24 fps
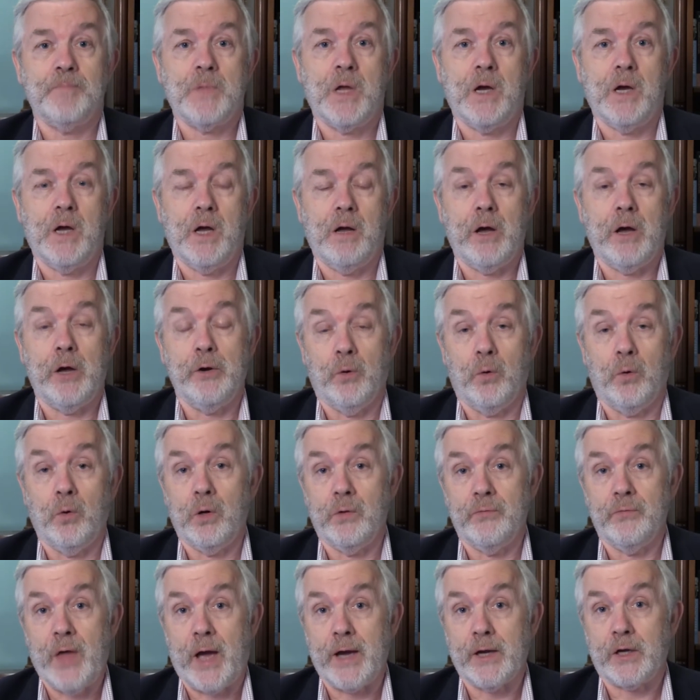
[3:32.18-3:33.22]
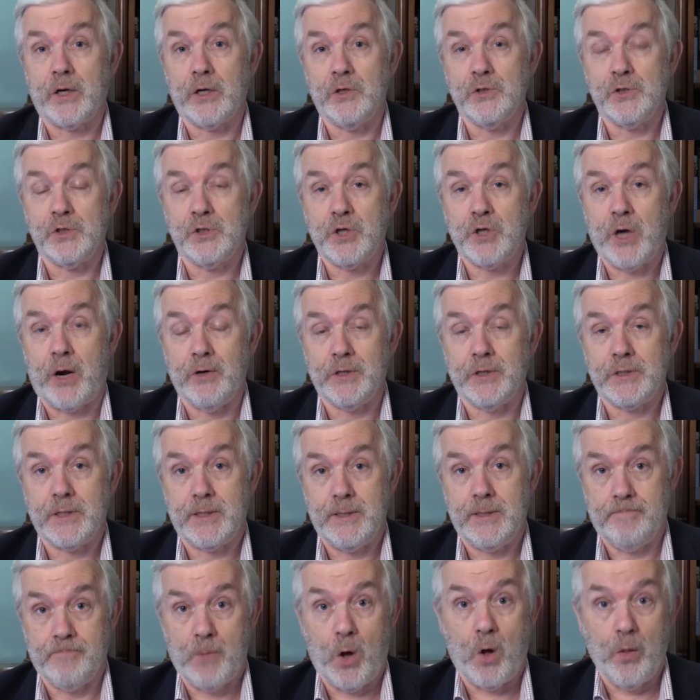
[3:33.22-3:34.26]
uh, and all of that goes to
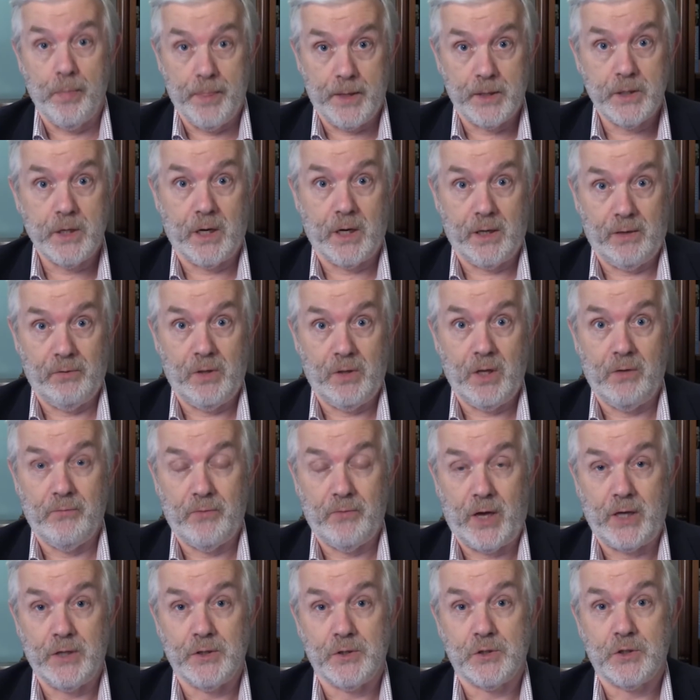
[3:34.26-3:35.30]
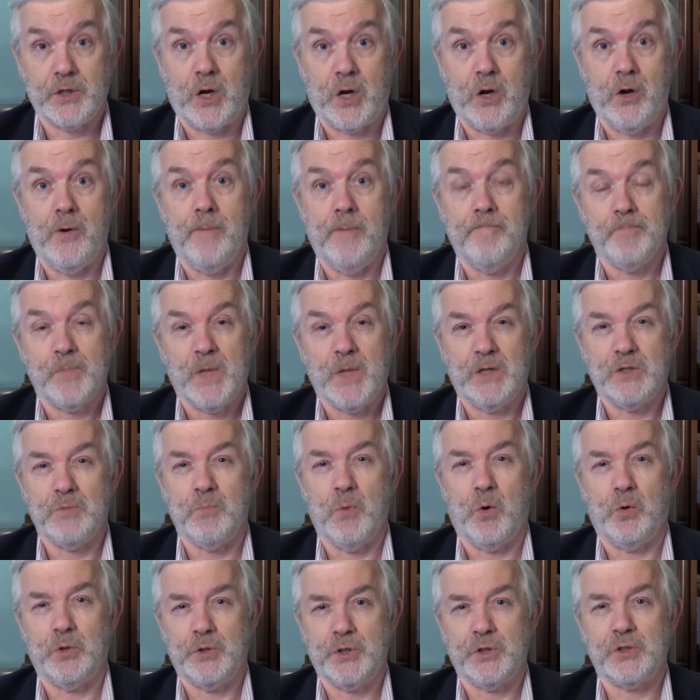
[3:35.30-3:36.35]
charity on the day of the event. So it's
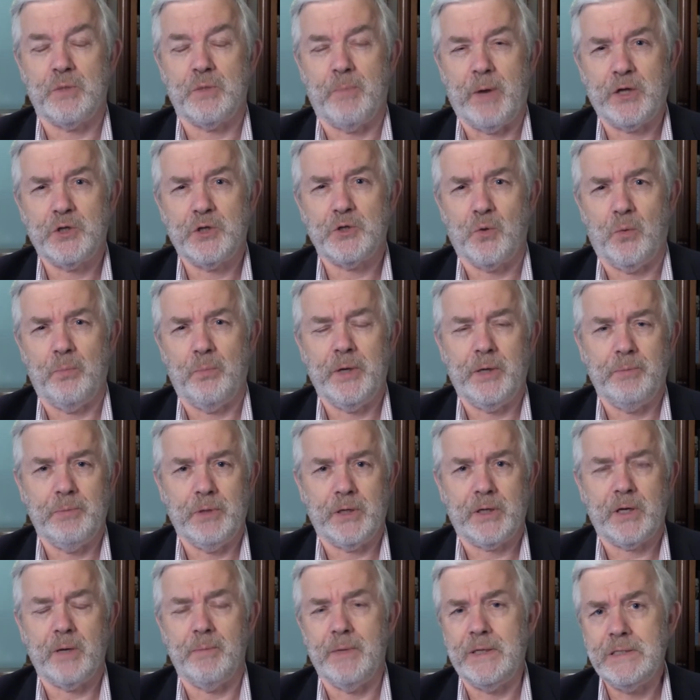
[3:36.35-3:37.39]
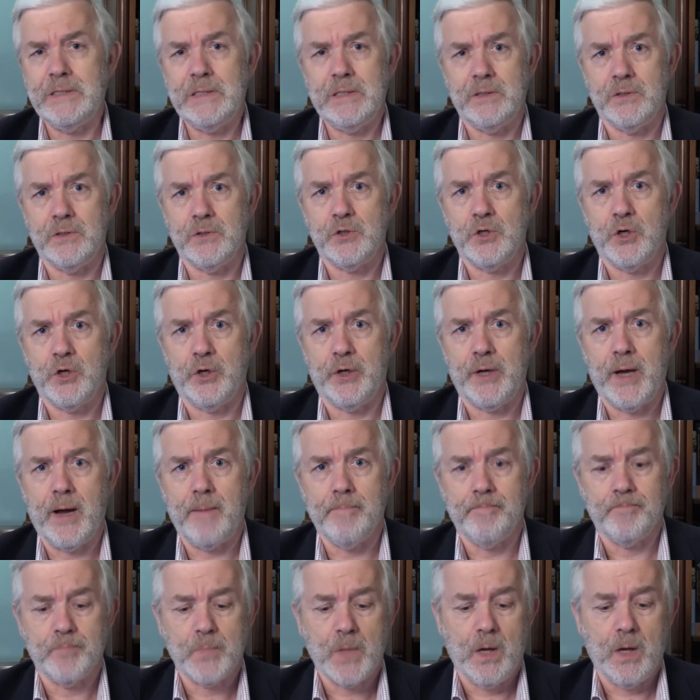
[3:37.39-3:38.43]
more just to make sure people are committed and turn
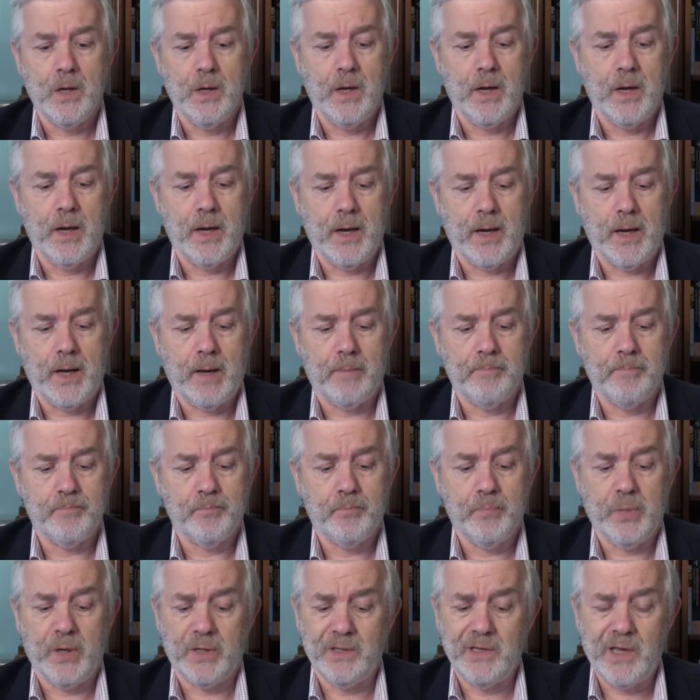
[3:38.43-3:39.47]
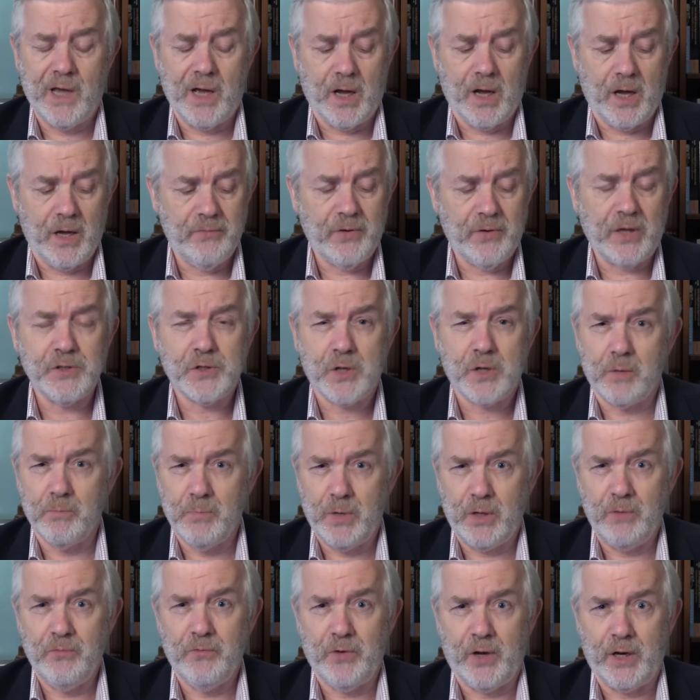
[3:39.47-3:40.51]
up. Um, but yeah, events can
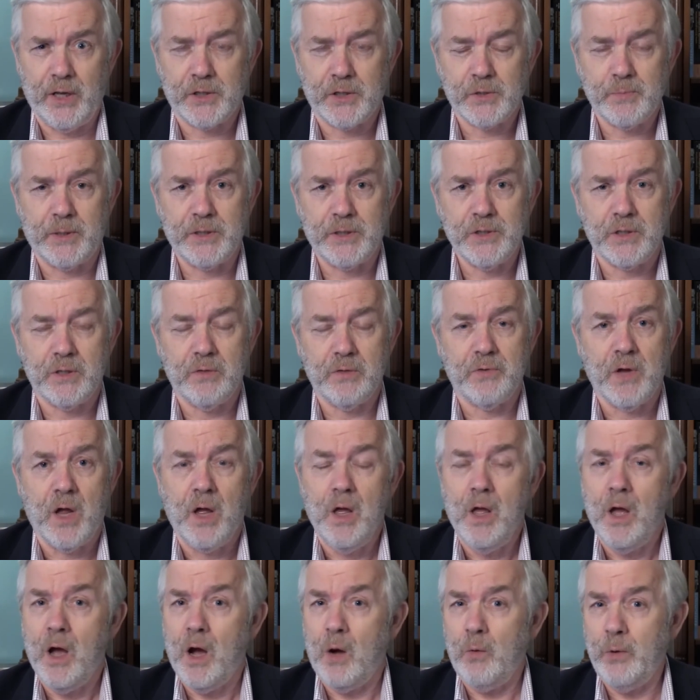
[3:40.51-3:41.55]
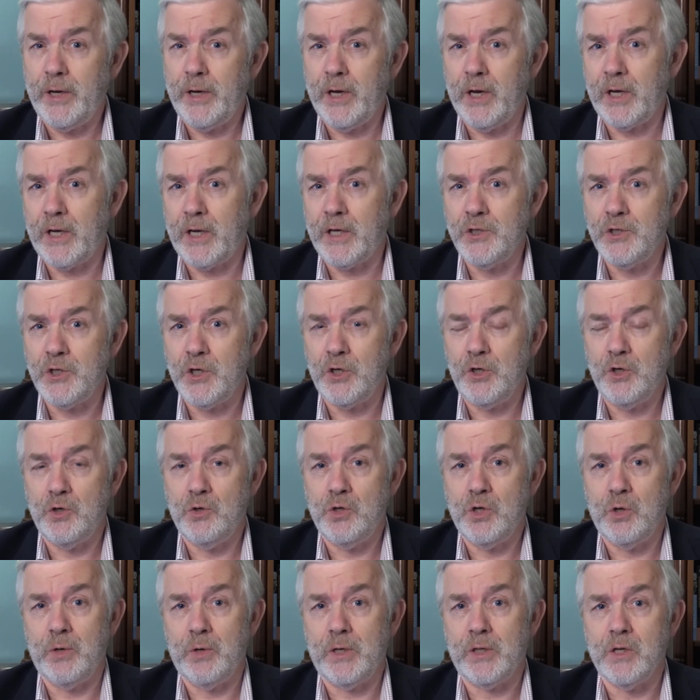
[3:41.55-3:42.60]
be fairly expensive. Are we going to continue
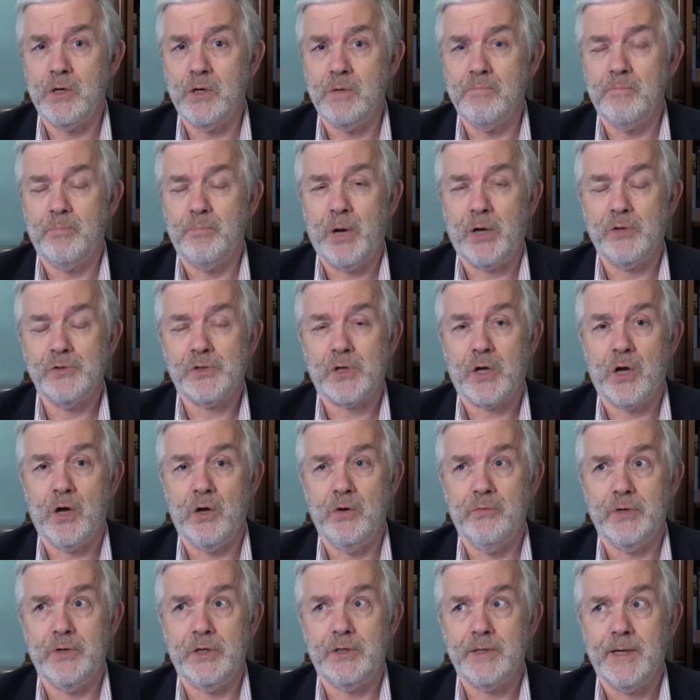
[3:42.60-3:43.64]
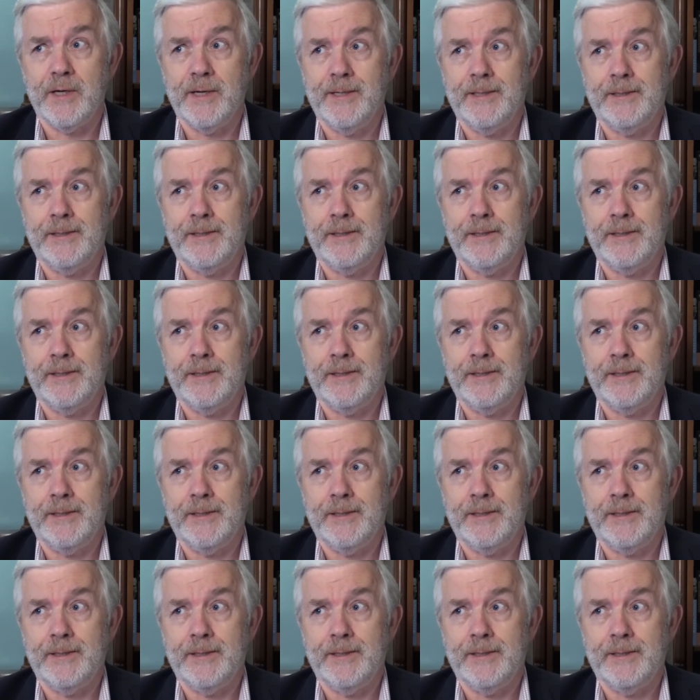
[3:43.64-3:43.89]
doing them post-COVID?